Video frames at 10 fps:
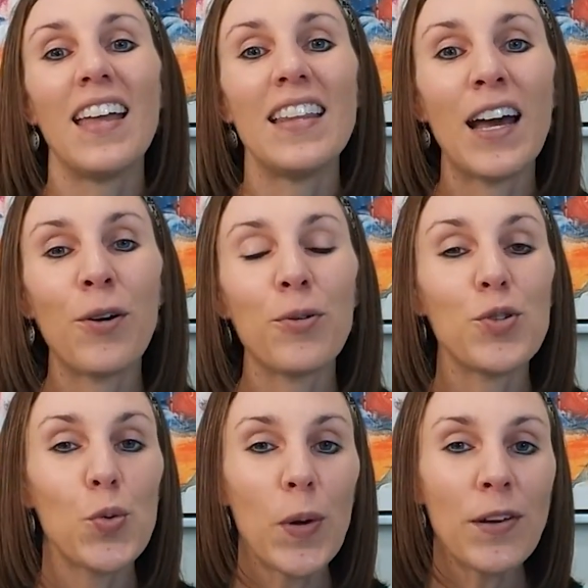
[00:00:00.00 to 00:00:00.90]
Now,
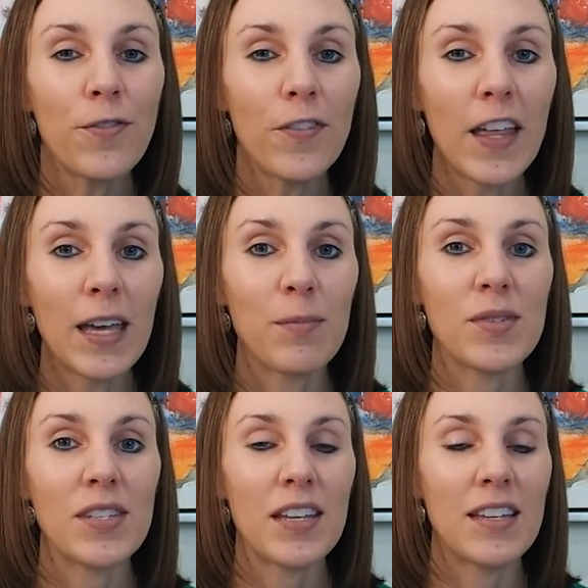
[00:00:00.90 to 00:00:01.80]
twin
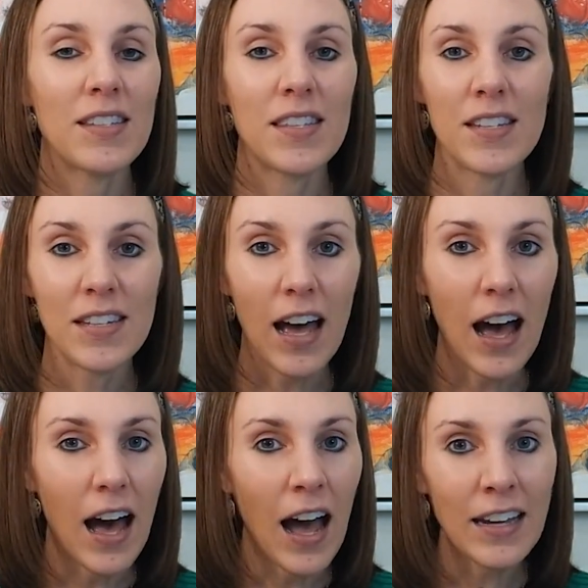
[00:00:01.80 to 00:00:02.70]
flames is this
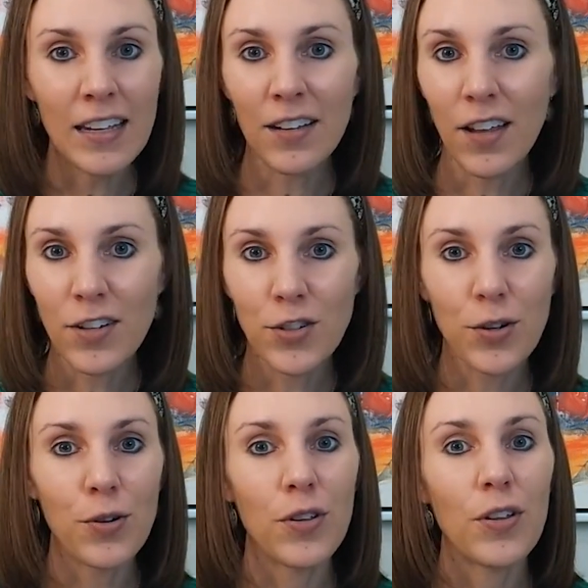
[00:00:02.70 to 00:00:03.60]

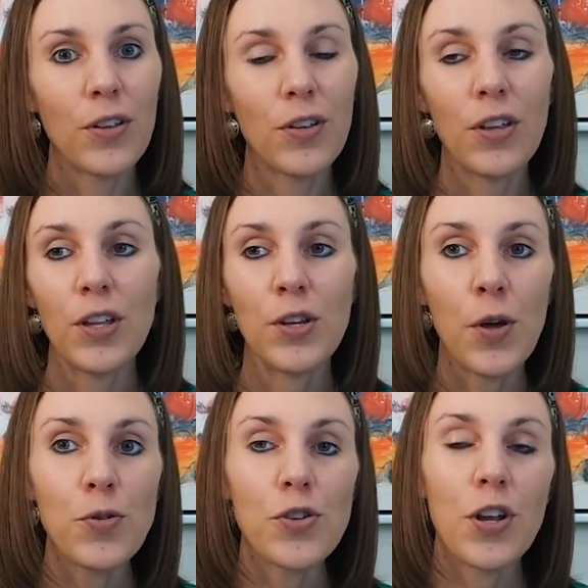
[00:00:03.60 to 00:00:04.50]
ideological
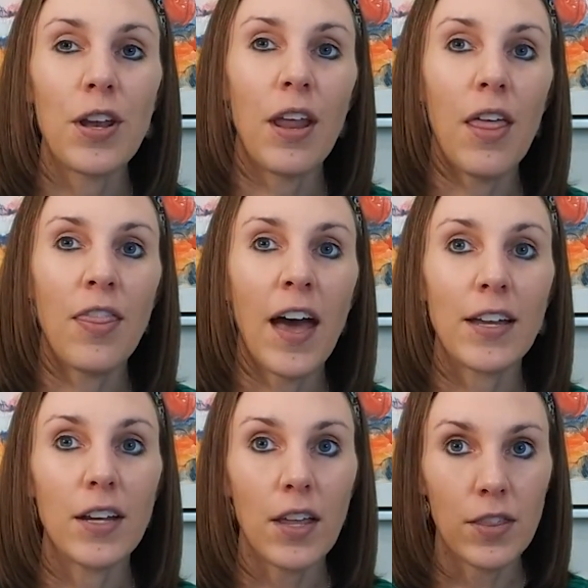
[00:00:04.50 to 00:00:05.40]
notion
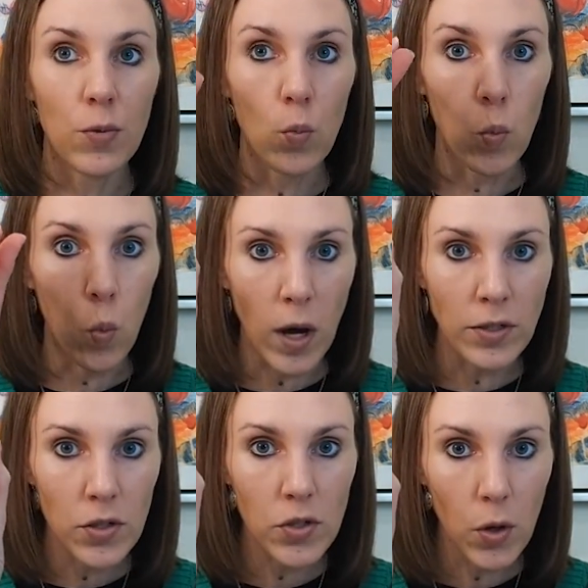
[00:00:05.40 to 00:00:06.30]
that
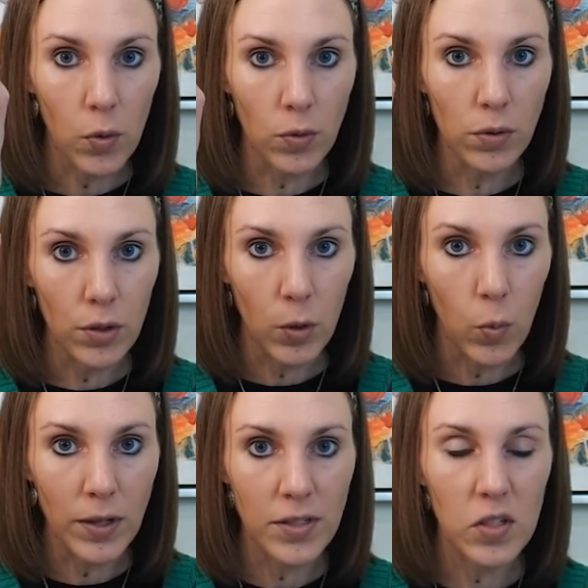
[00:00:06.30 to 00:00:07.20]
one soul or
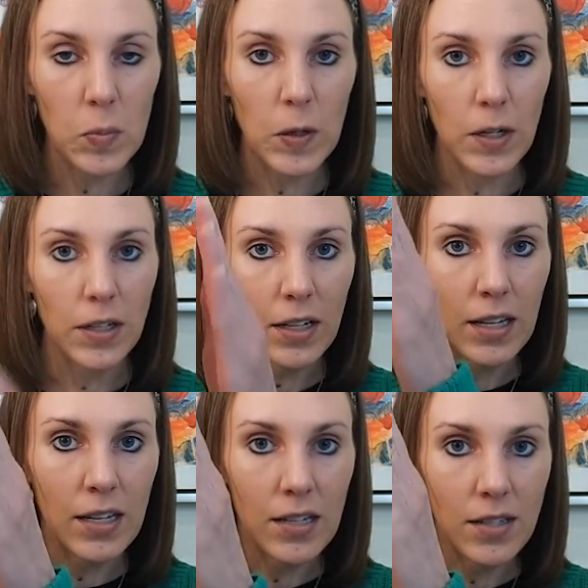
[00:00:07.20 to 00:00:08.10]
one spirit
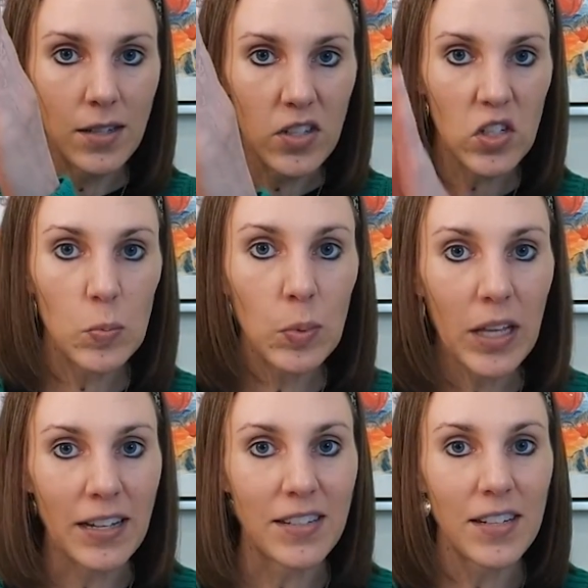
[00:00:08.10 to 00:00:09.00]
is
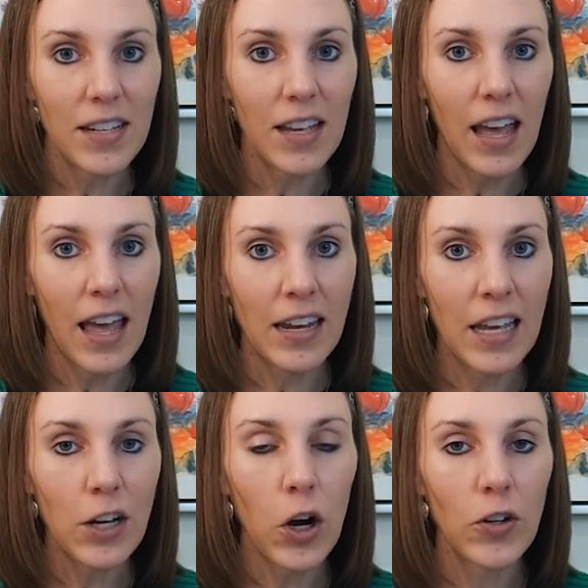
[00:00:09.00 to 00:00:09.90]
split and
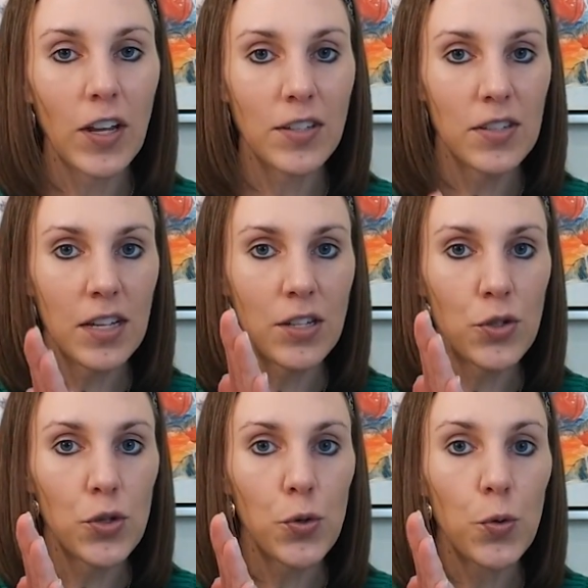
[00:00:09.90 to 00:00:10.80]
incarnates
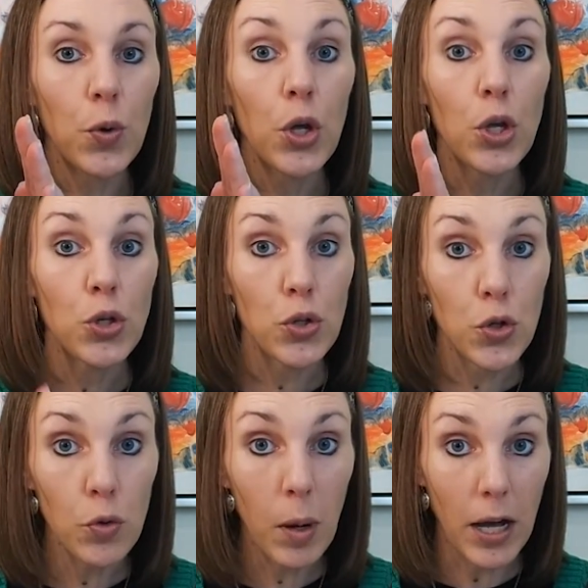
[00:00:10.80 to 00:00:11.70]
into
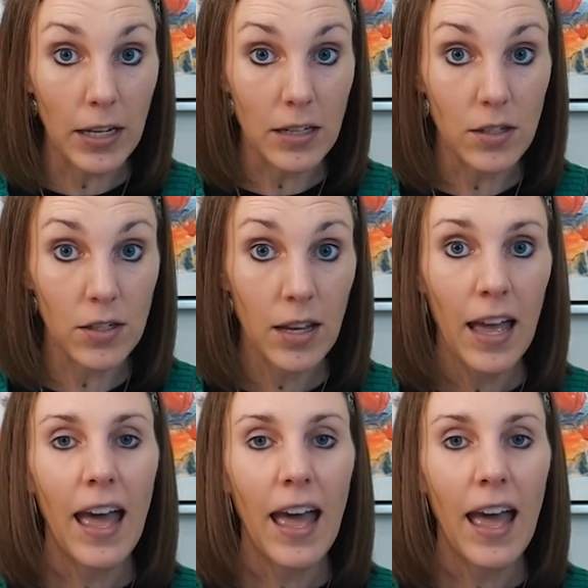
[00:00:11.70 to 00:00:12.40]
two bodies.